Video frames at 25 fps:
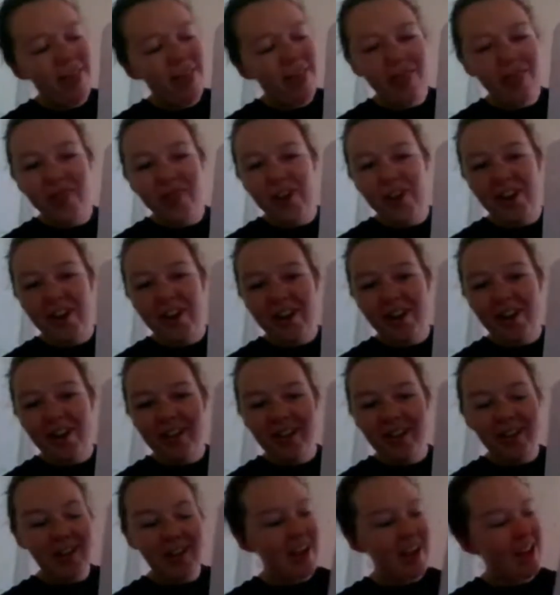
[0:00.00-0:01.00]
There.
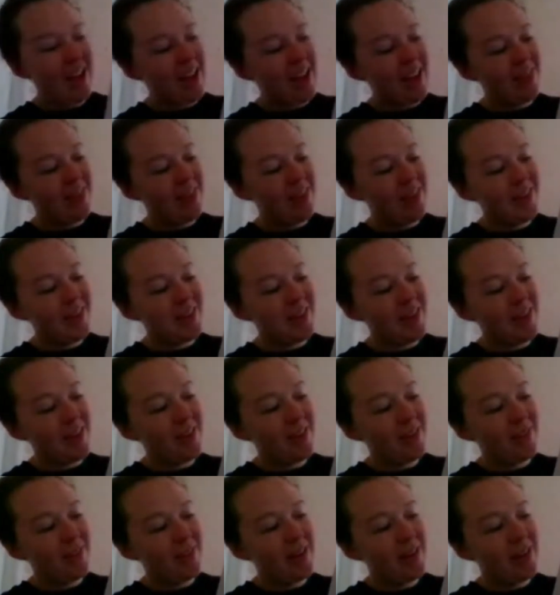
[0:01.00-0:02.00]
And there's our
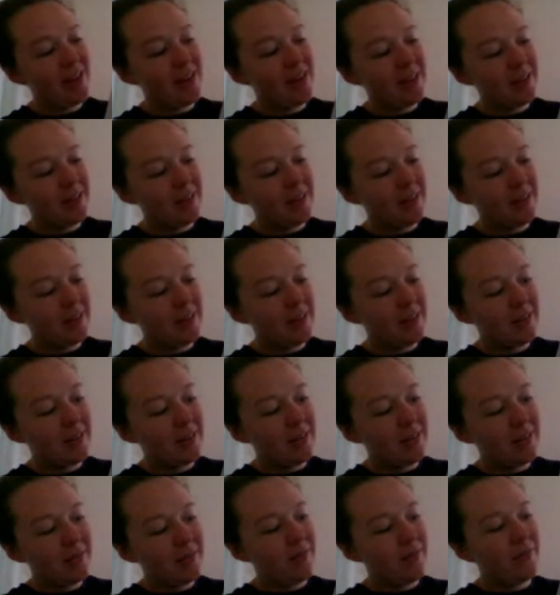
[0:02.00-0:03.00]
friend,
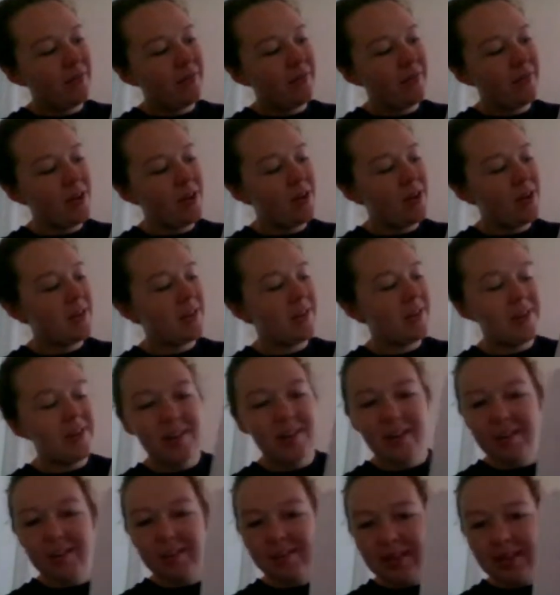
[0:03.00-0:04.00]
Ernest
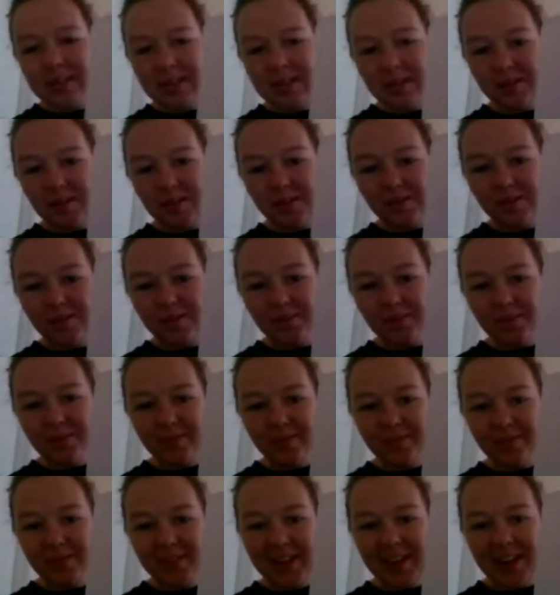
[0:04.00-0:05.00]
too.
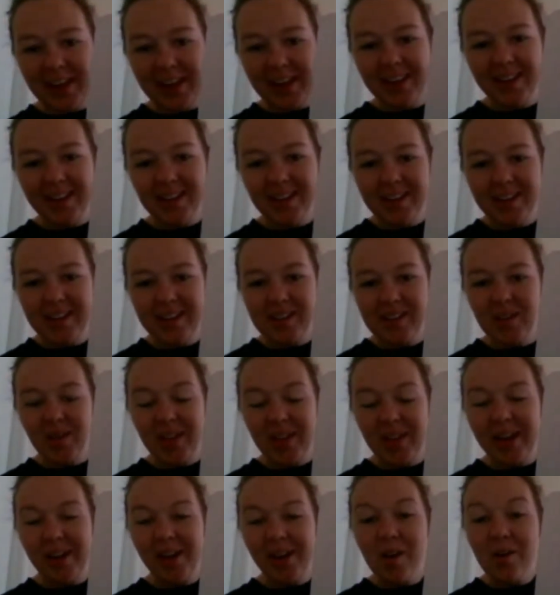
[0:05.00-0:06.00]
Okay, so
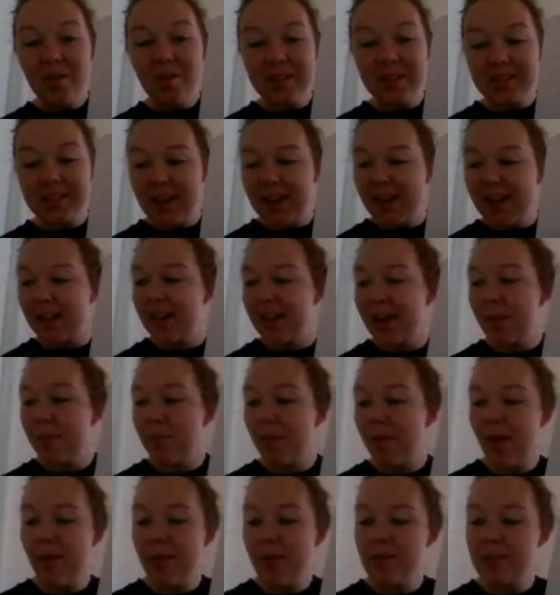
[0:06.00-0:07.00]
that O is saying that
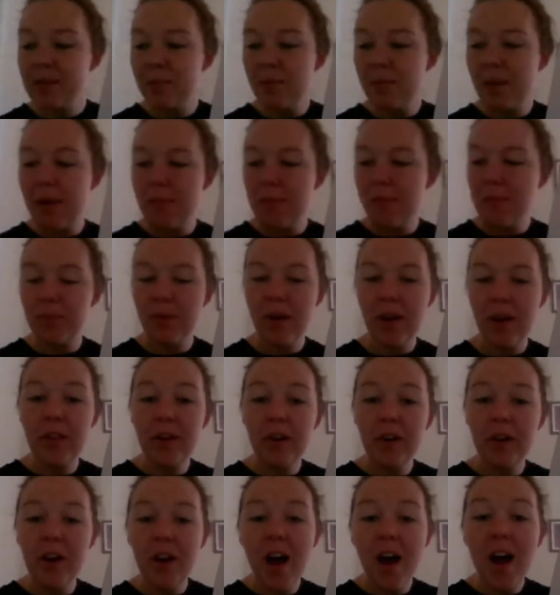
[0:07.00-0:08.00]
bothersome baby brother
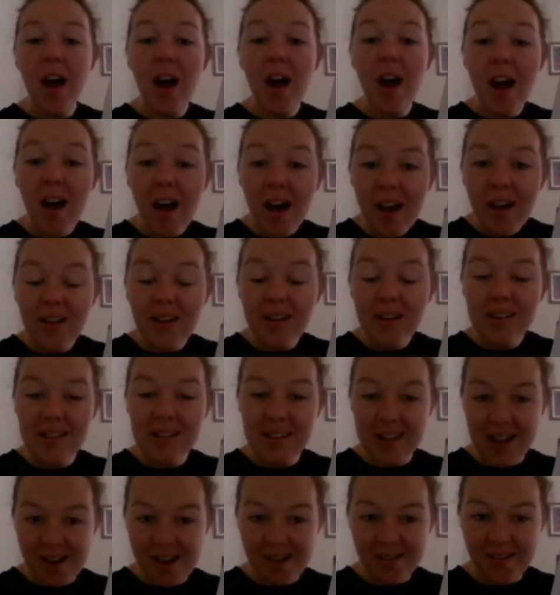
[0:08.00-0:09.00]

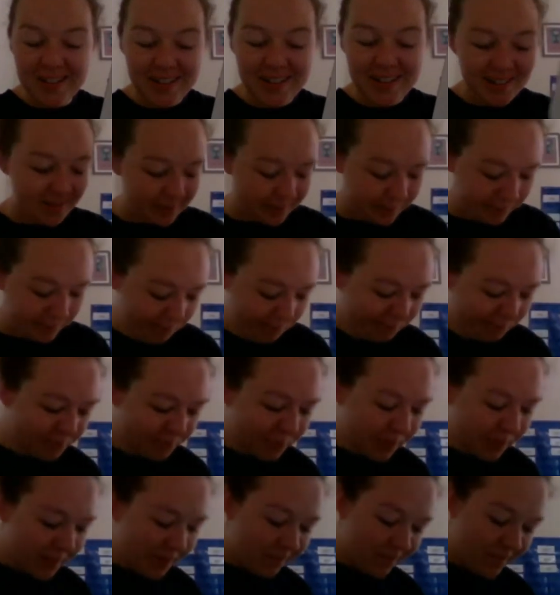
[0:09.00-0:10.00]
sound.
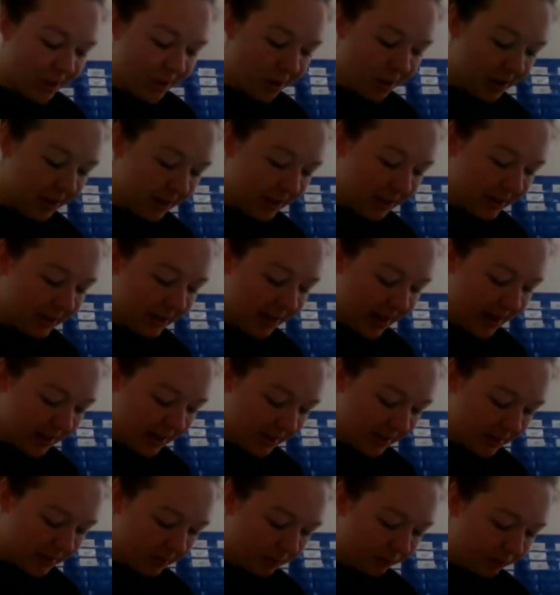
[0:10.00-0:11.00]
Very good,
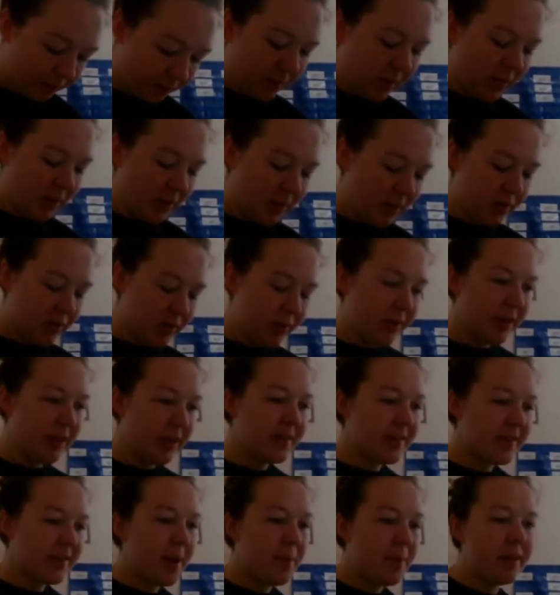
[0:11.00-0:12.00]
guys. So we're going to
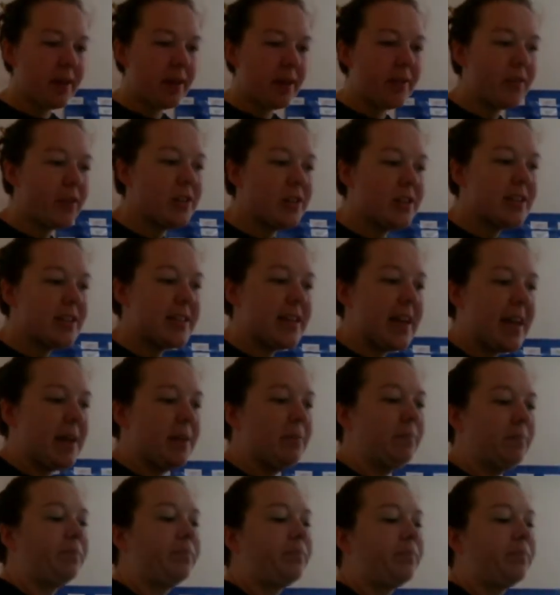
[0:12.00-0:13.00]
stop there for today.